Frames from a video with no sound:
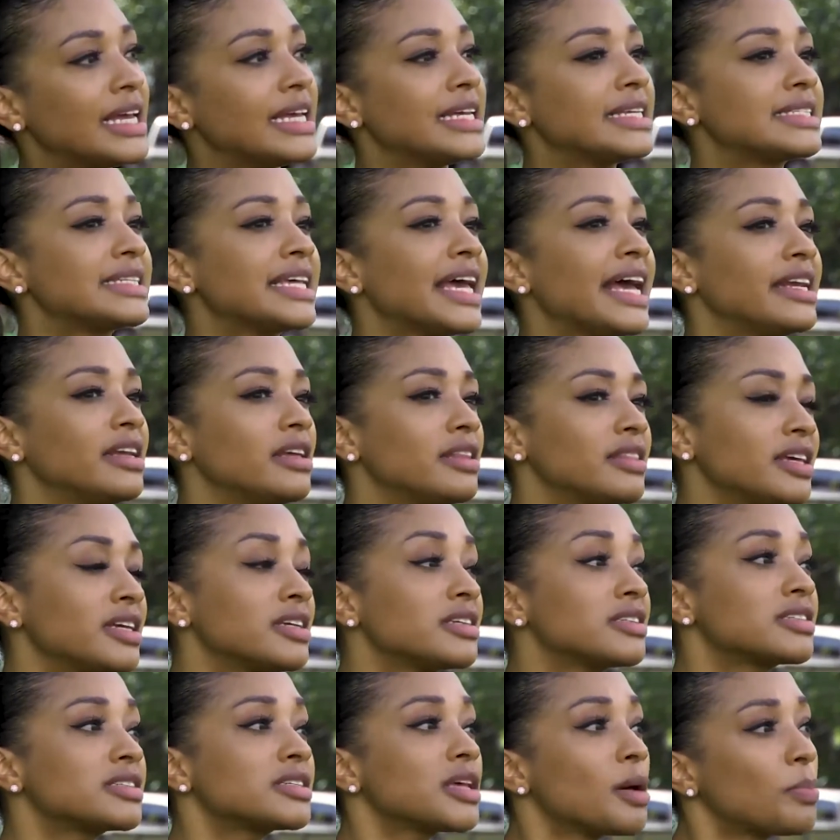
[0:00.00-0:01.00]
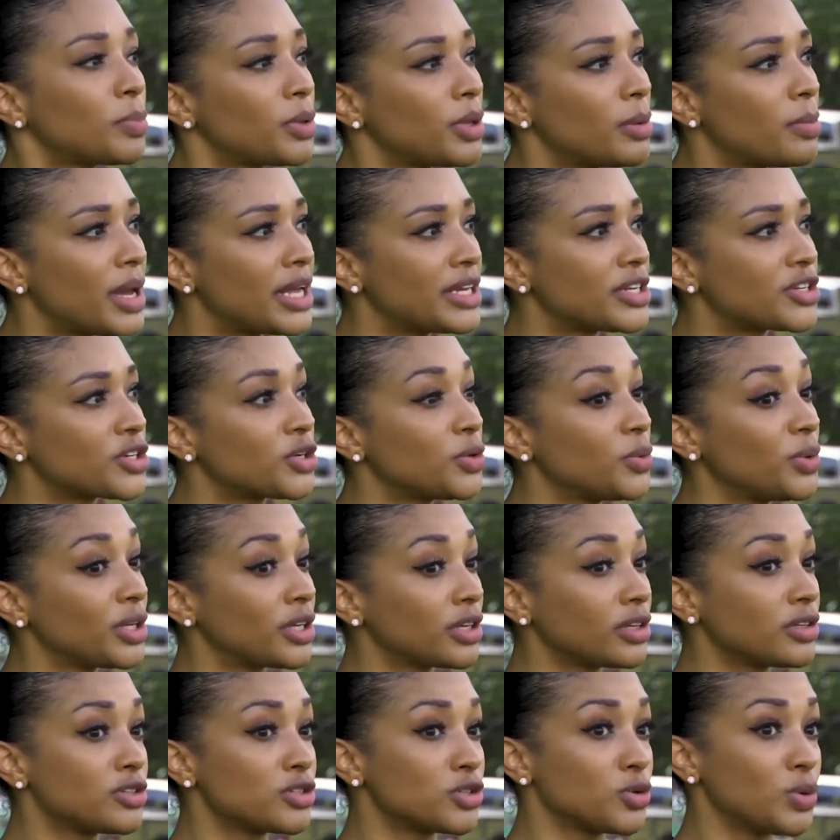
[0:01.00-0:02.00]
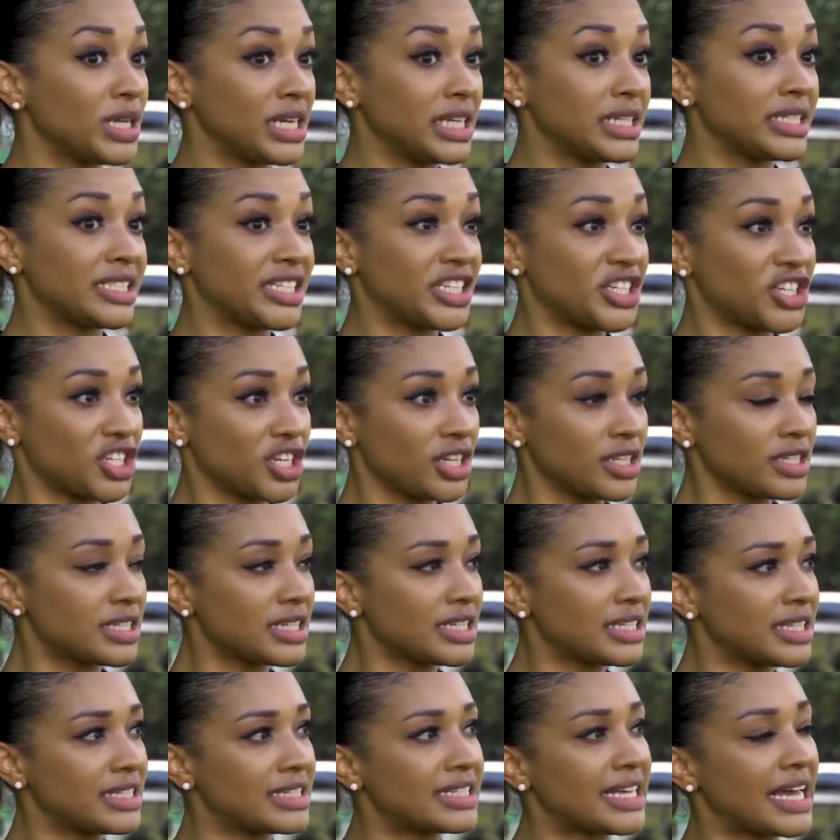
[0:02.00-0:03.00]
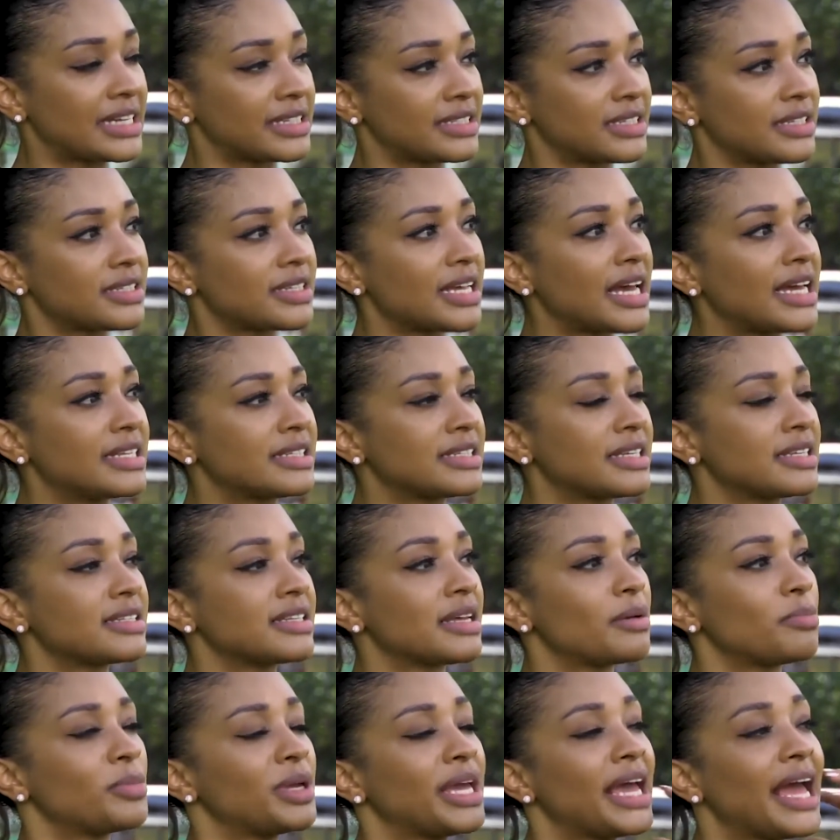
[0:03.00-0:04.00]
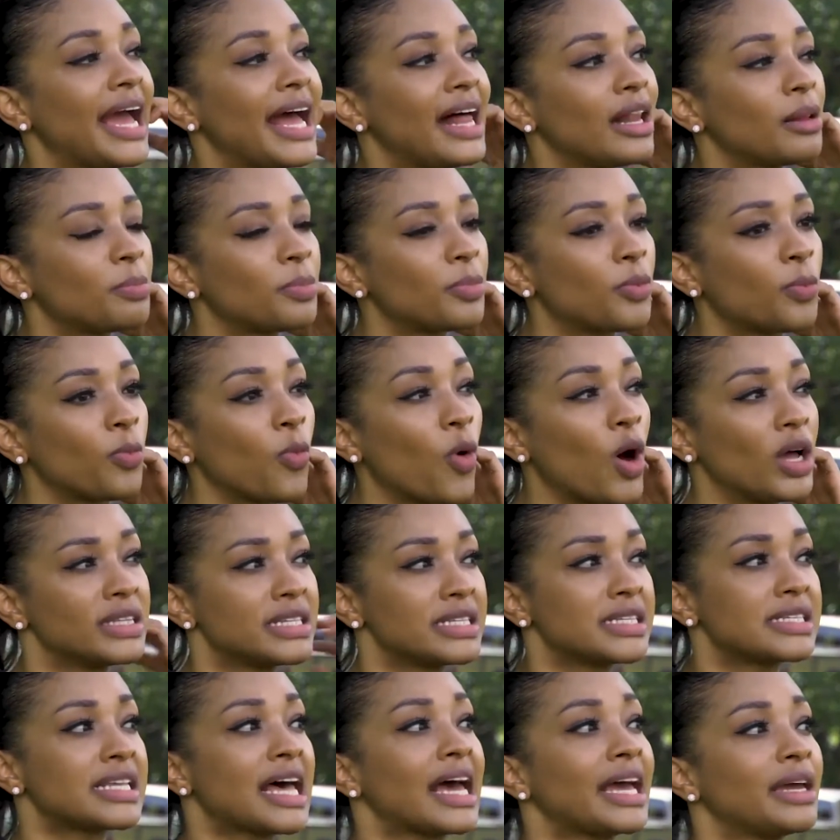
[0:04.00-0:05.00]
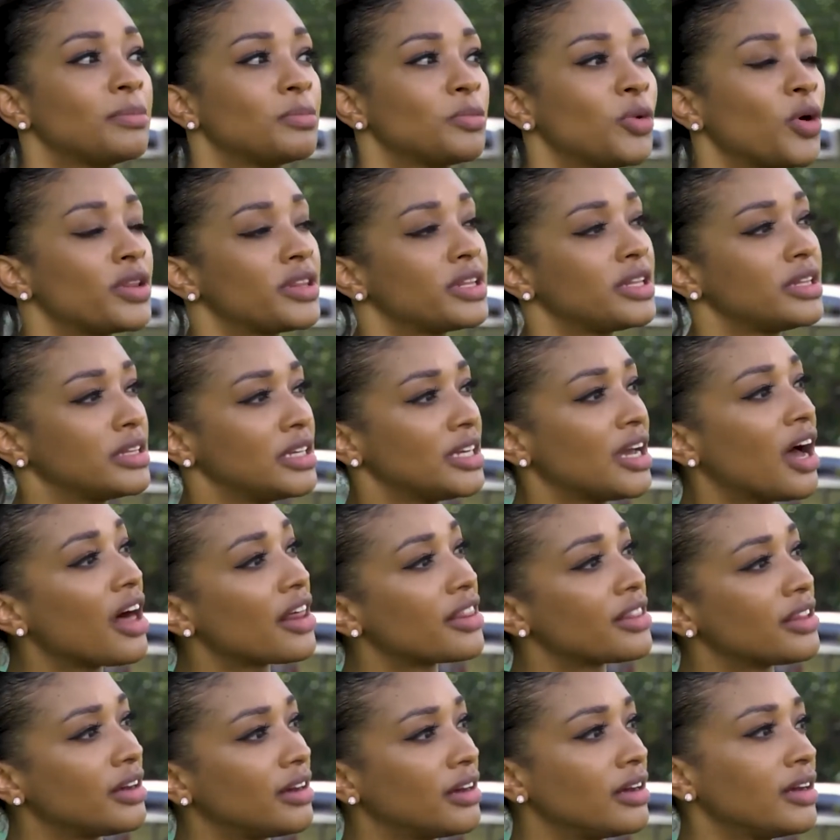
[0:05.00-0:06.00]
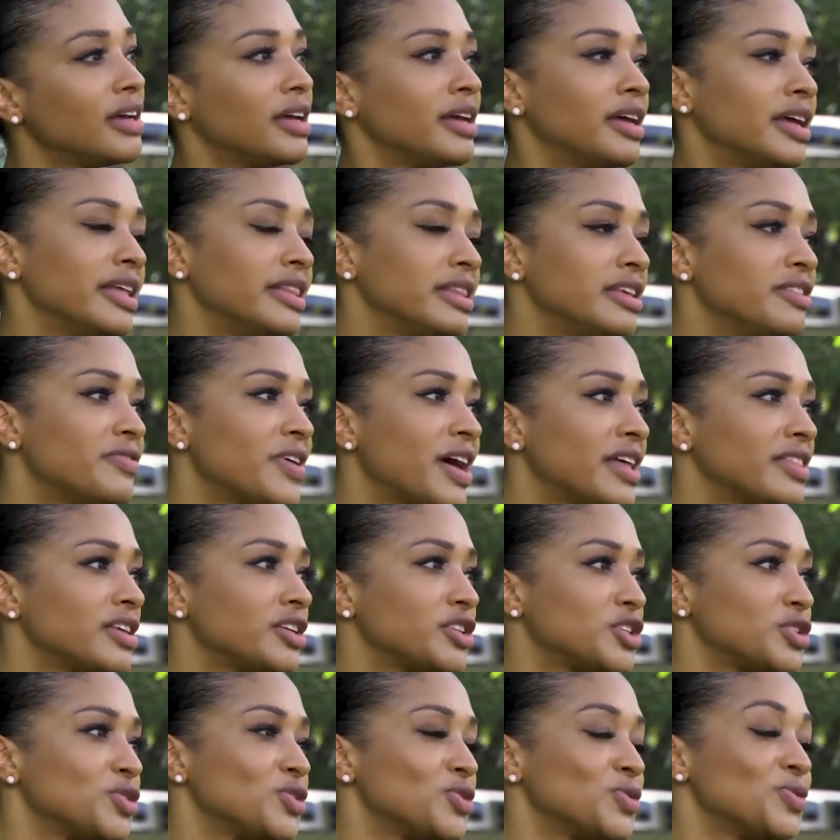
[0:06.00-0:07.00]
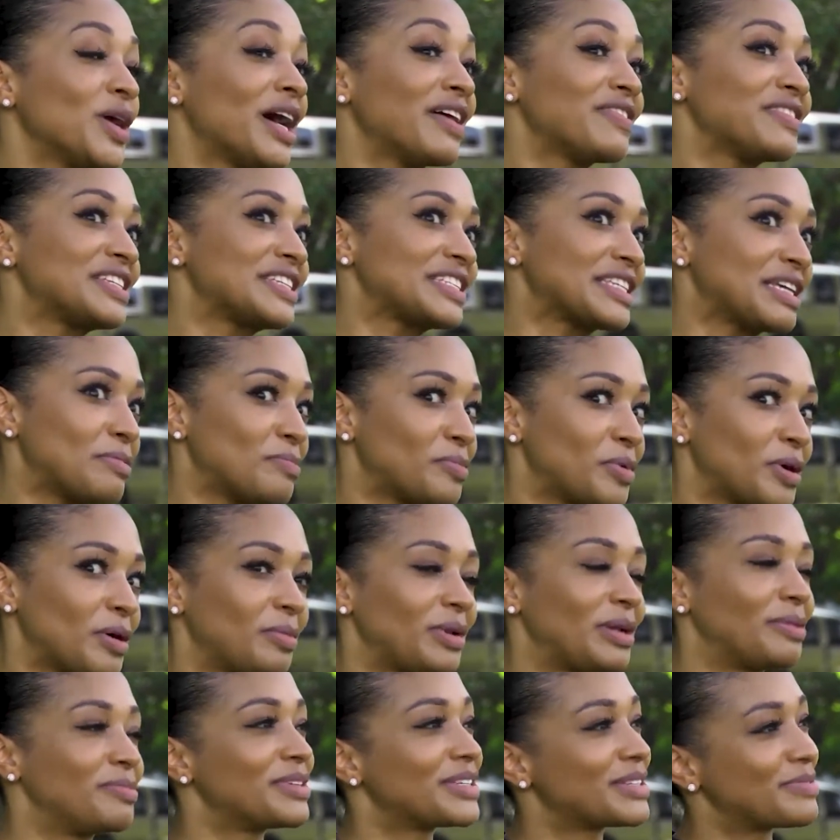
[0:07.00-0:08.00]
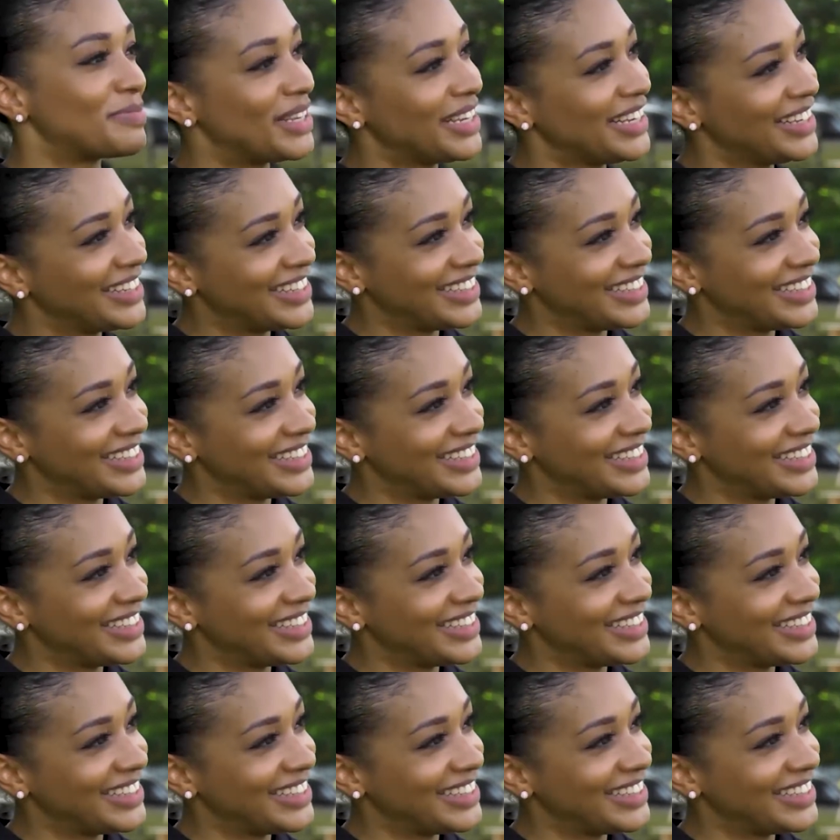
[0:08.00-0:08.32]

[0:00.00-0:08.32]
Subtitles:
Is there anything supplementary you can do in addition to these exercises that may help one side more than the other in the event that you do have the same problem as you?